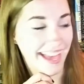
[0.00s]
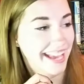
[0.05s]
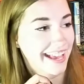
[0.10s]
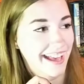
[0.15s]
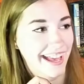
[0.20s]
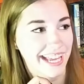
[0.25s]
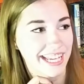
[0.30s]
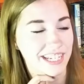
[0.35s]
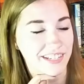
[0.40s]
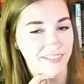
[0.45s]
I
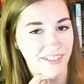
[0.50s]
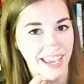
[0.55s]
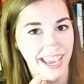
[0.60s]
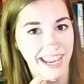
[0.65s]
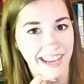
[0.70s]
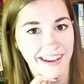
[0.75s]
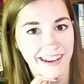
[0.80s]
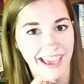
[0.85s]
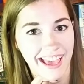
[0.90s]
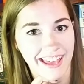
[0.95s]
kind of
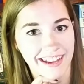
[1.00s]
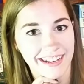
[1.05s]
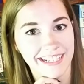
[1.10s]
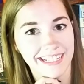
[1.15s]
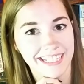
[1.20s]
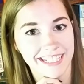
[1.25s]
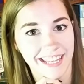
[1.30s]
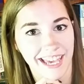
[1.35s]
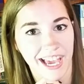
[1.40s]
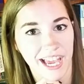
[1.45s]
hate
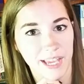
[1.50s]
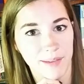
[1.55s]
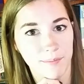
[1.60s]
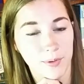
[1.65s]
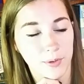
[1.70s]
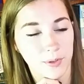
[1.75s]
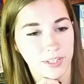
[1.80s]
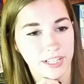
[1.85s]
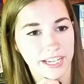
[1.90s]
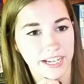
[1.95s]
adding to the hype
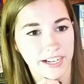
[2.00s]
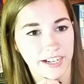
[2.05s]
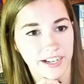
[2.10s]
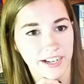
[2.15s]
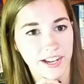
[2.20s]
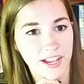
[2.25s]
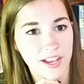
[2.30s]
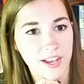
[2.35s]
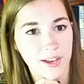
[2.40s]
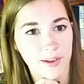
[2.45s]
pool
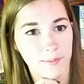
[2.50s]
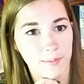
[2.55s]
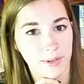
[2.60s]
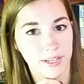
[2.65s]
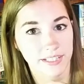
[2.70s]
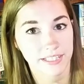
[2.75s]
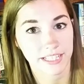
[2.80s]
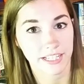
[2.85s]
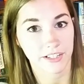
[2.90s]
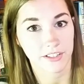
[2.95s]
here,
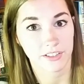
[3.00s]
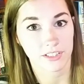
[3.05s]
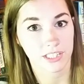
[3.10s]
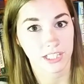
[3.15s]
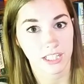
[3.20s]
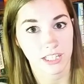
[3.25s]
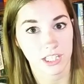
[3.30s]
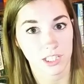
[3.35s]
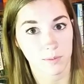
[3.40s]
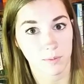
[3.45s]
but
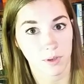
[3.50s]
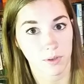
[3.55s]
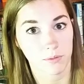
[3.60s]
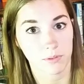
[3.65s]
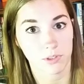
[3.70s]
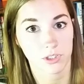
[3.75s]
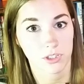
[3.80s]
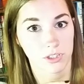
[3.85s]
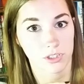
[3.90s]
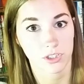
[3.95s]
seriously, this book
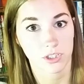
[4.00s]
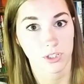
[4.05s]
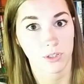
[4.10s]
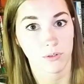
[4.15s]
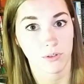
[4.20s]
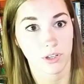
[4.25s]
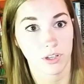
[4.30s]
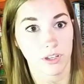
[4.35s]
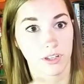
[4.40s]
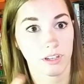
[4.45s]
was just
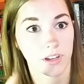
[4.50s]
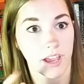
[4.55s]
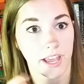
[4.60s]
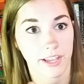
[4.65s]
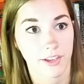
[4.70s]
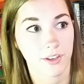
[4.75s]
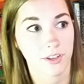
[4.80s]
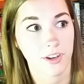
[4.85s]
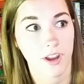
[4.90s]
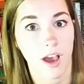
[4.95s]
too good.
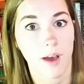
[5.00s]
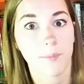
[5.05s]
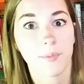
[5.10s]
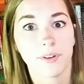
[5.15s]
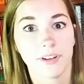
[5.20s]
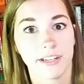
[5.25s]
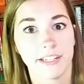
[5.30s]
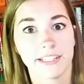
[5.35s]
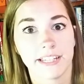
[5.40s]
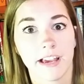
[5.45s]
I could not
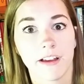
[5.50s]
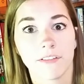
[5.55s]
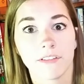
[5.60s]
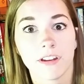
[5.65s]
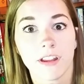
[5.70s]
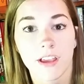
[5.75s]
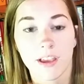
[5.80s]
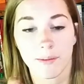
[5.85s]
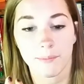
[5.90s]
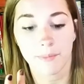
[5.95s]
put it
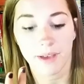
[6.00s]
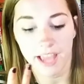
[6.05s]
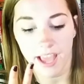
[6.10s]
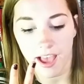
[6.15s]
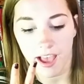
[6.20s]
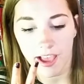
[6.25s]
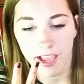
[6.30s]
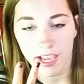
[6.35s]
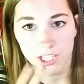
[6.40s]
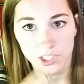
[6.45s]
down. My
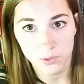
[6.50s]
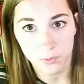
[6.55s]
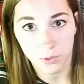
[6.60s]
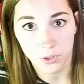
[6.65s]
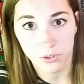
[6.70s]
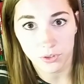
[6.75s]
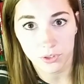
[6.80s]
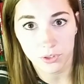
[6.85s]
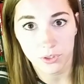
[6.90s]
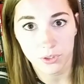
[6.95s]
eyes were
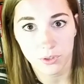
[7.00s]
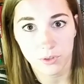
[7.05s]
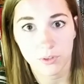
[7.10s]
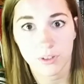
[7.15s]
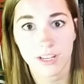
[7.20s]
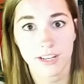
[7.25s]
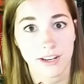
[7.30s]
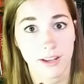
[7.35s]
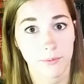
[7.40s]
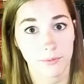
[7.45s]

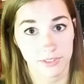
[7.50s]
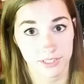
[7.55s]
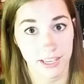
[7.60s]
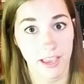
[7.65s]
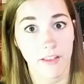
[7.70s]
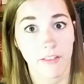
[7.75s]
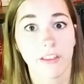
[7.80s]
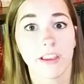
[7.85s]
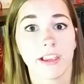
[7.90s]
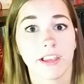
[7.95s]
glued and I was
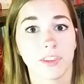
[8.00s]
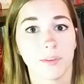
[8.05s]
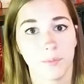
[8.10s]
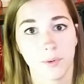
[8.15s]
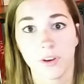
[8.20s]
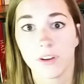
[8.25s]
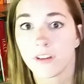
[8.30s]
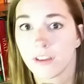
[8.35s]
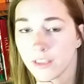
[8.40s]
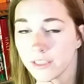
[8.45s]
yelling at the
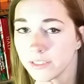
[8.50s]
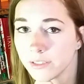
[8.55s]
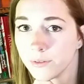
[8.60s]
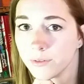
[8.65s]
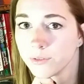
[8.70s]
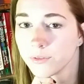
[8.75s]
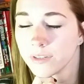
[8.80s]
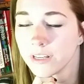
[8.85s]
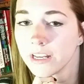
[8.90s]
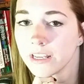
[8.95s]
book as I
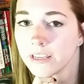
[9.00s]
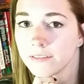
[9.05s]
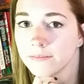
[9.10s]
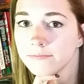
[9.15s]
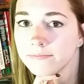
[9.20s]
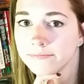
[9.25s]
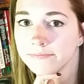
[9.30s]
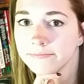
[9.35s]
was reading.